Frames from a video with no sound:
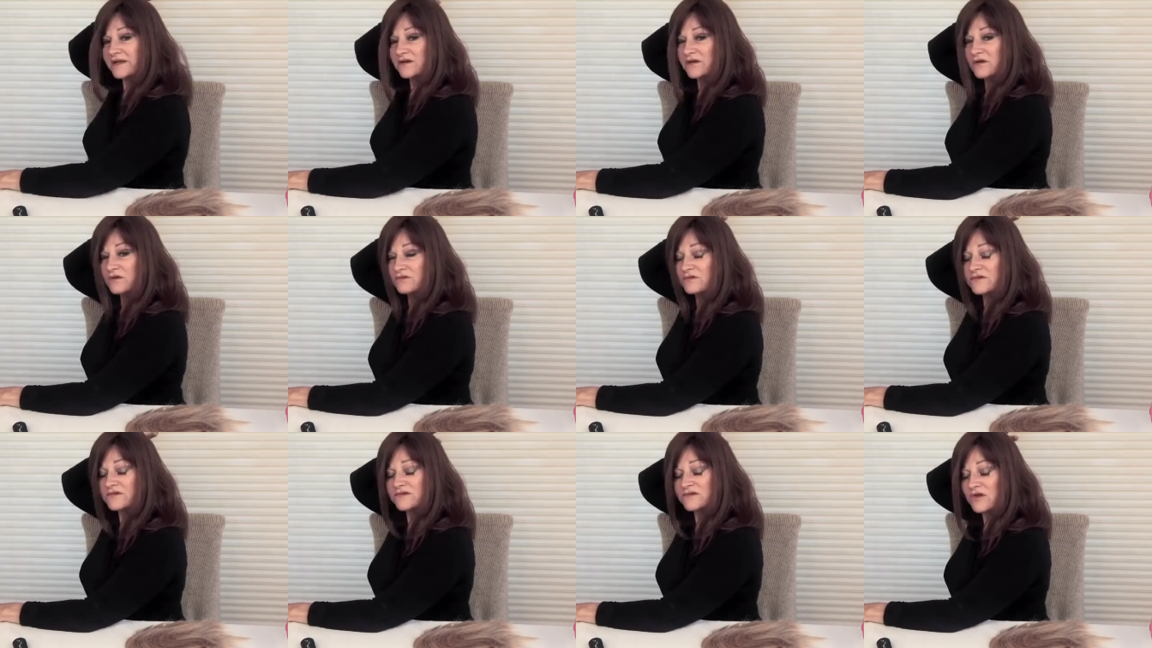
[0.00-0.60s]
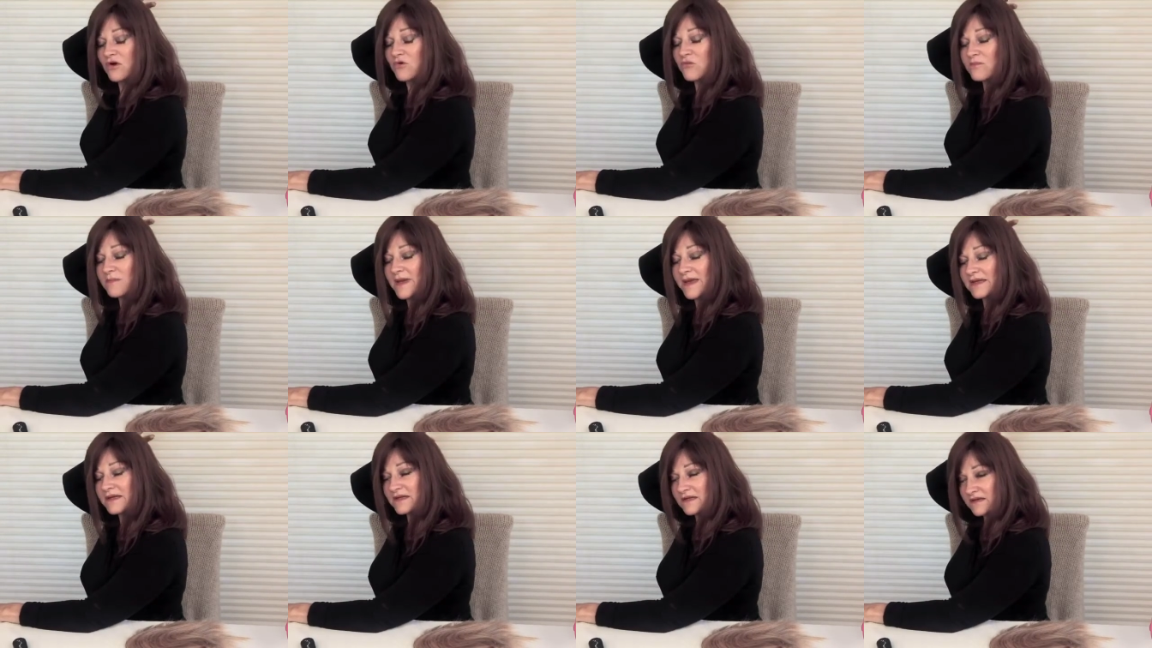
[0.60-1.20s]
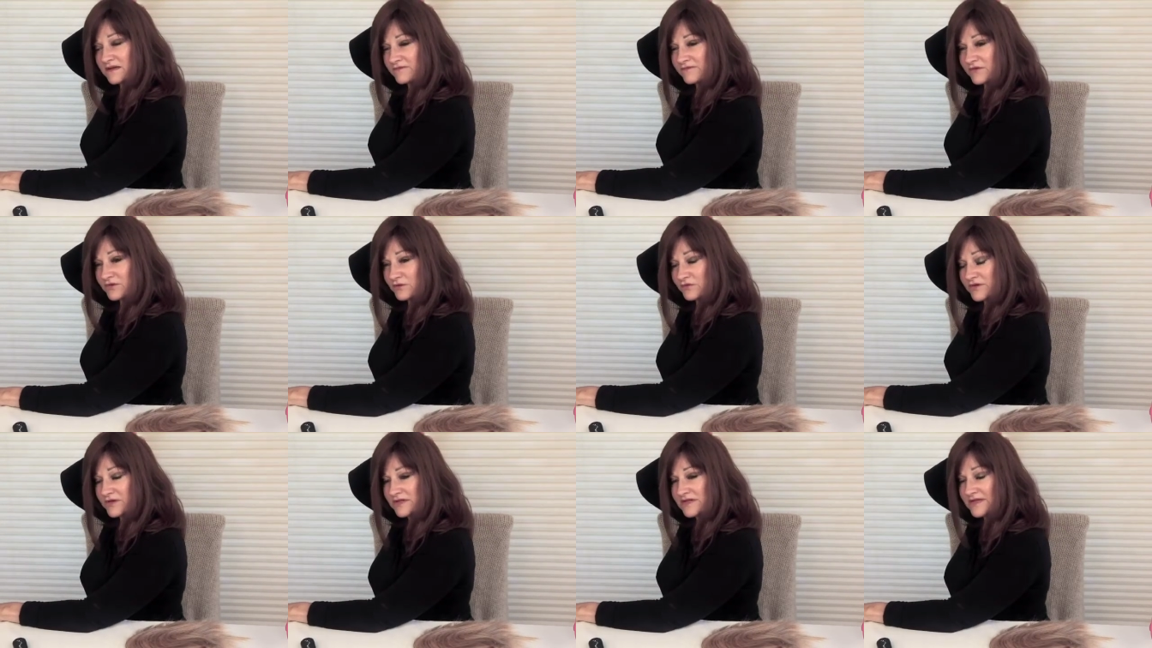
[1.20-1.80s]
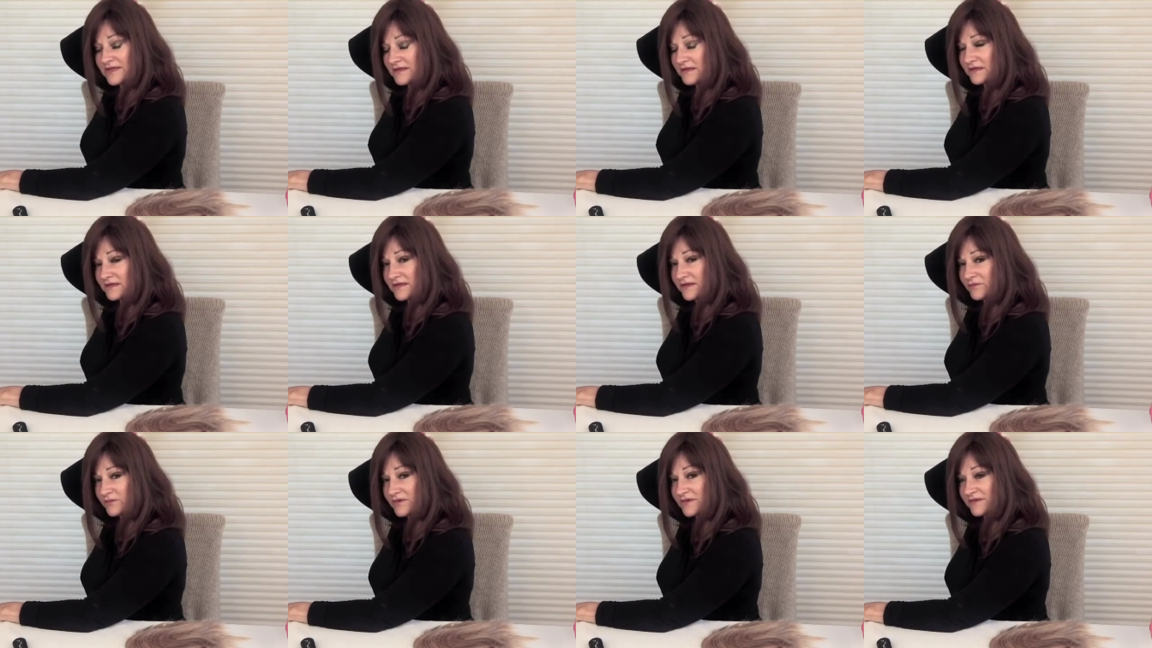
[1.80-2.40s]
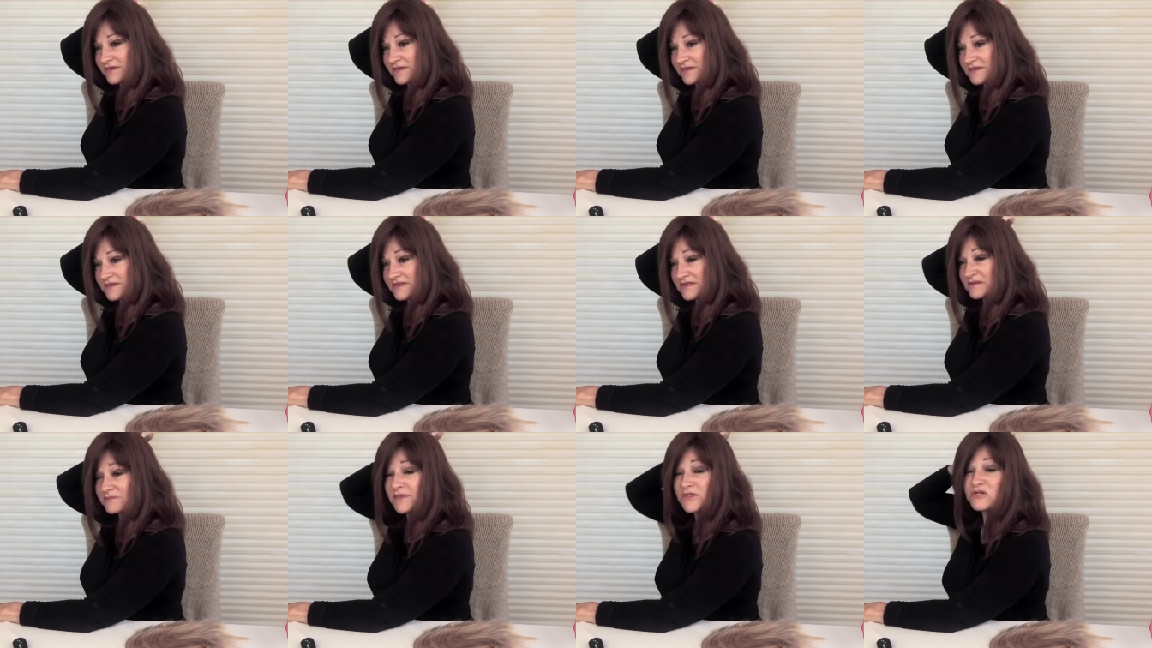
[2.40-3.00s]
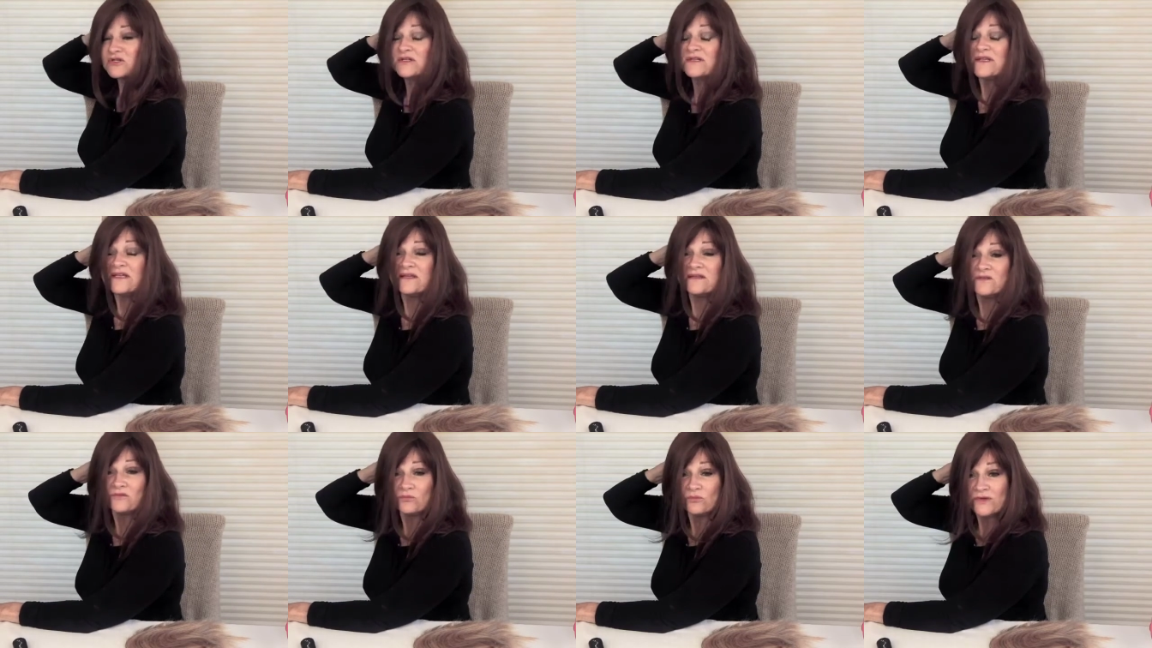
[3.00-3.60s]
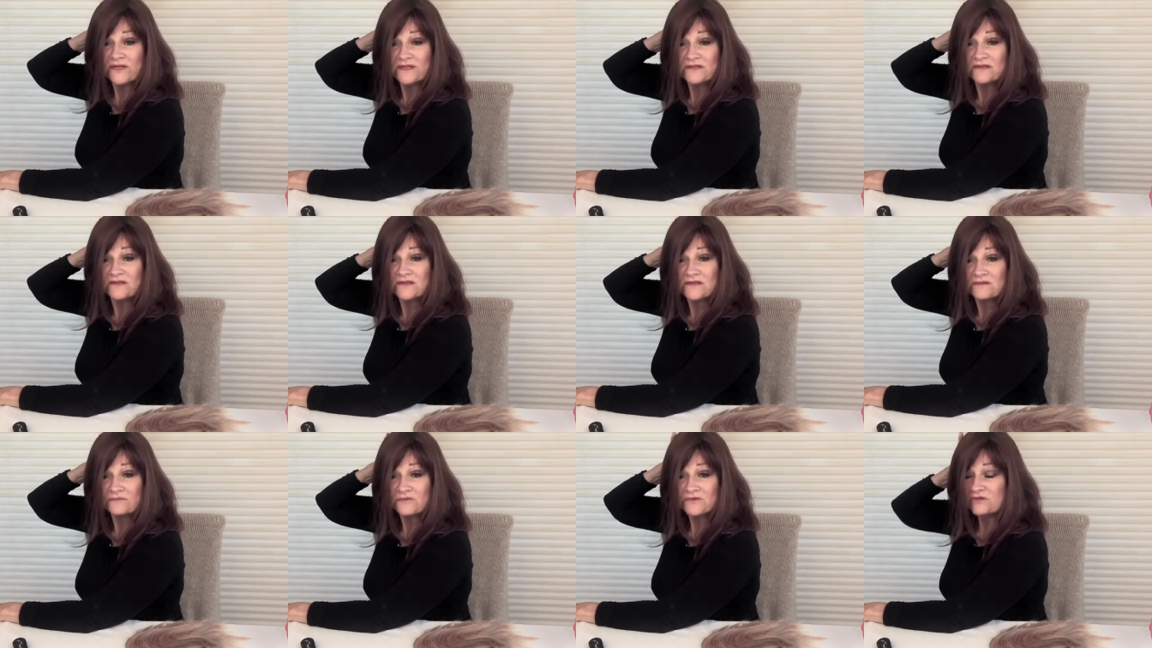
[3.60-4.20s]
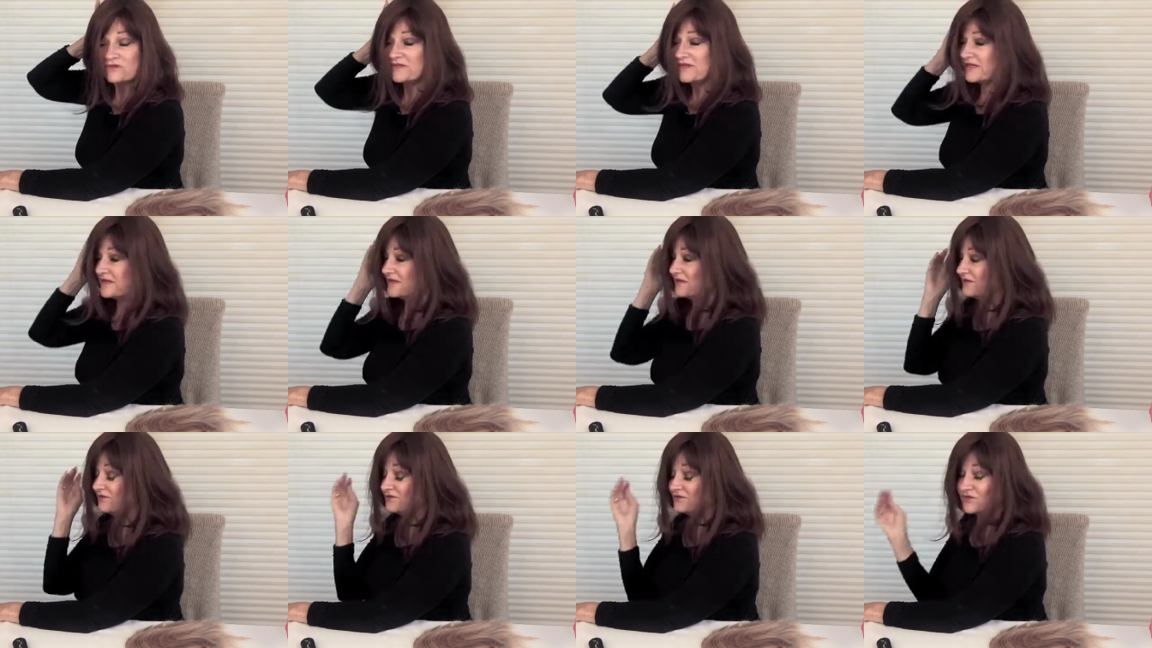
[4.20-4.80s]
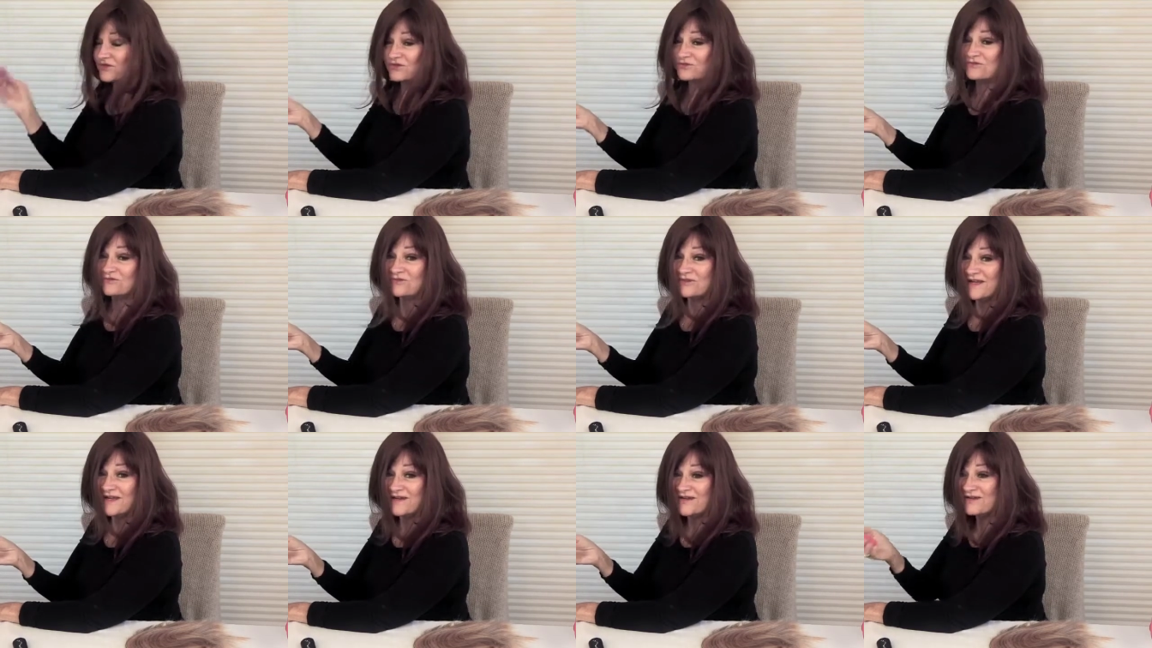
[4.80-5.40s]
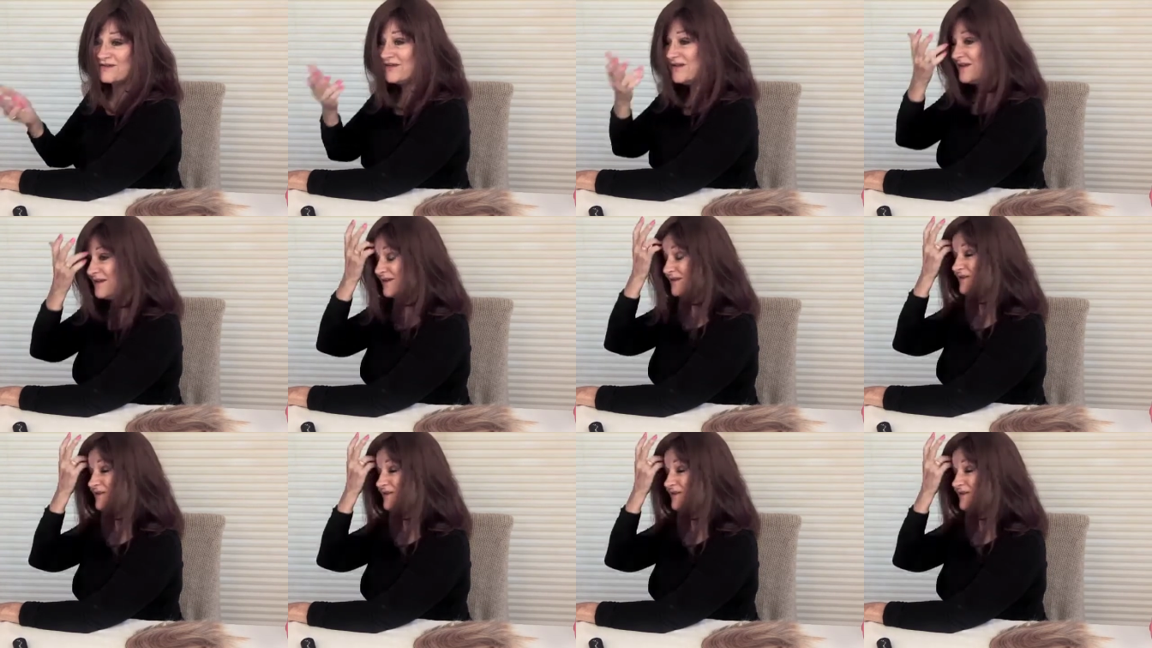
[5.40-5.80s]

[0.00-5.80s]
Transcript: I know so many of you are dealing with this, especially in the wind when you're taking your children out,